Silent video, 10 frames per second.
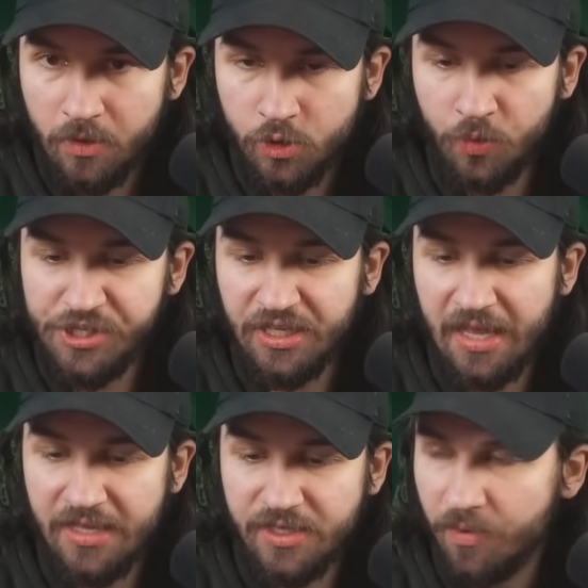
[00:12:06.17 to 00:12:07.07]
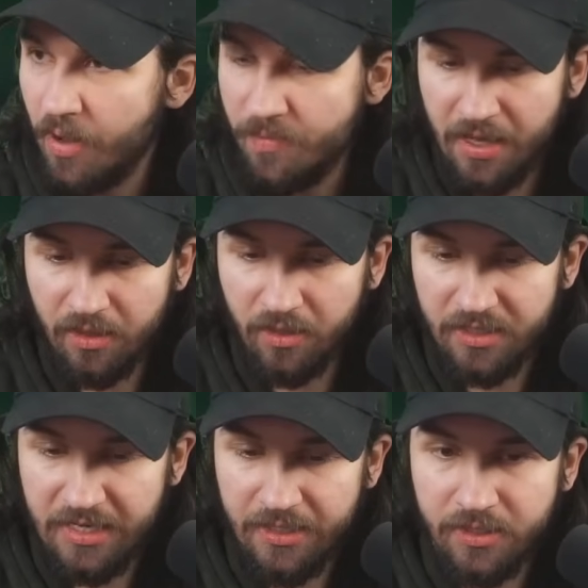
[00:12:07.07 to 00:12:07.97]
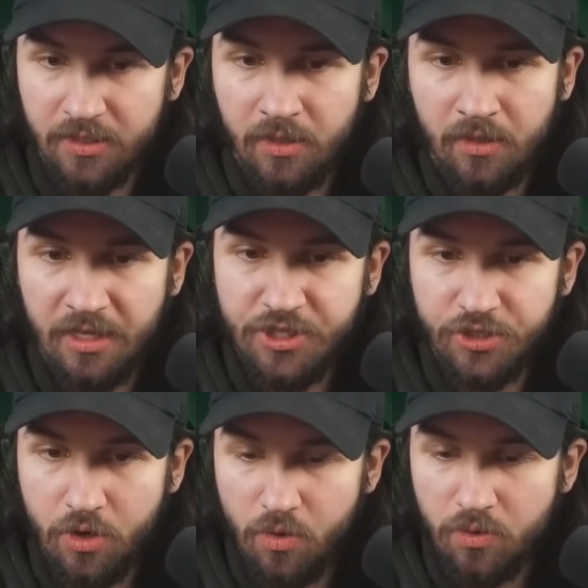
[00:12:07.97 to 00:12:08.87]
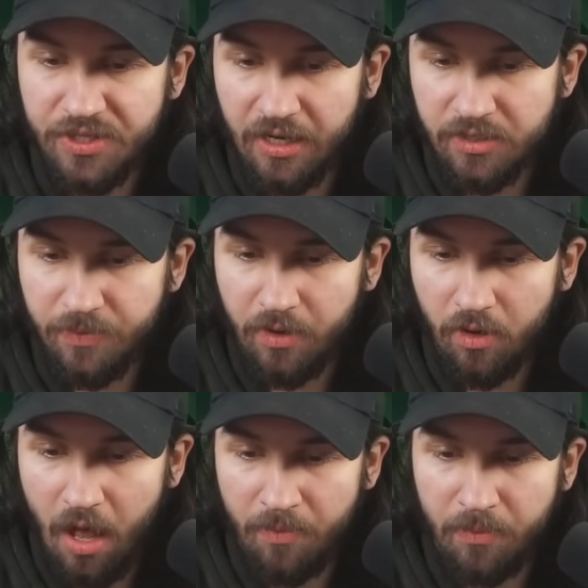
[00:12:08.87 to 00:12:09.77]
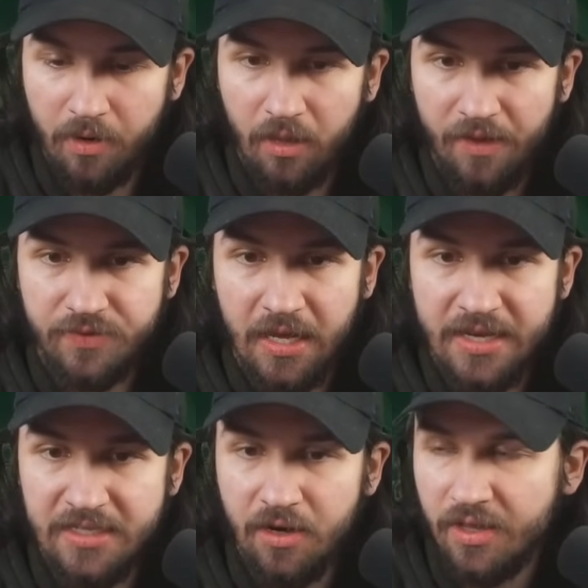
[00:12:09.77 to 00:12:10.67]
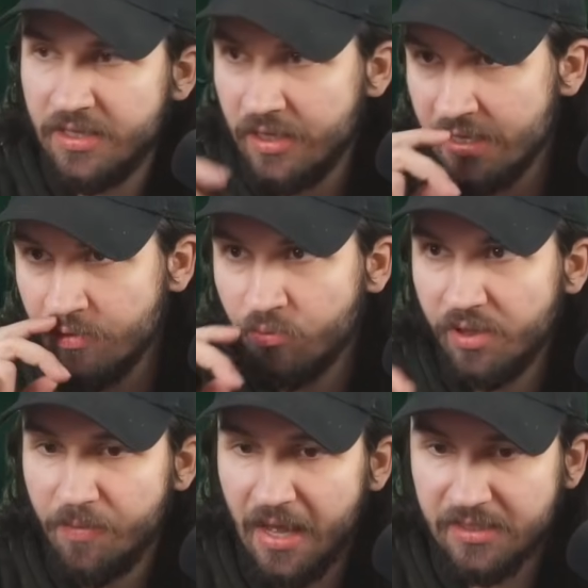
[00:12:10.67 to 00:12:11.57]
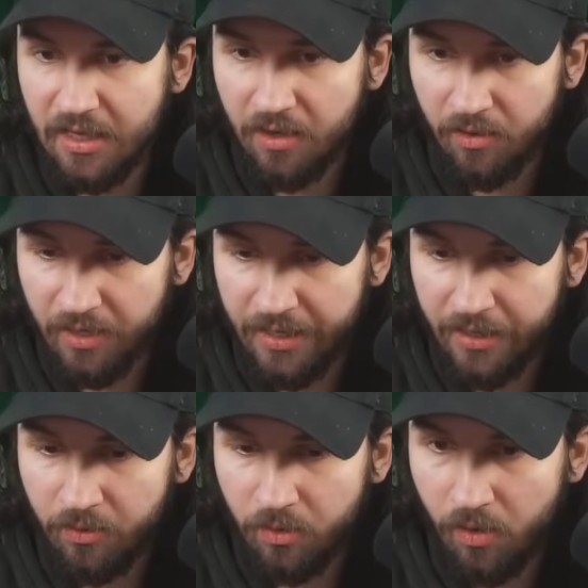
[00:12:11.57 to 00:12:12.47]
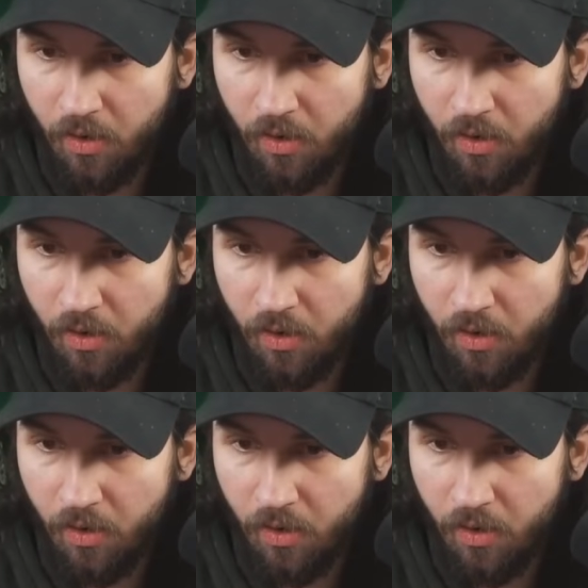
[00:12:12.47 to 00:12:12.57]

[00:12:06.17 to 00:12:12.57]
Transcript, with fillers: Switching lanes here might make a little sense. Let's just go Skeleton Barrel, Goblin Barrel, left side. He's out. He has a really bad cycle right now.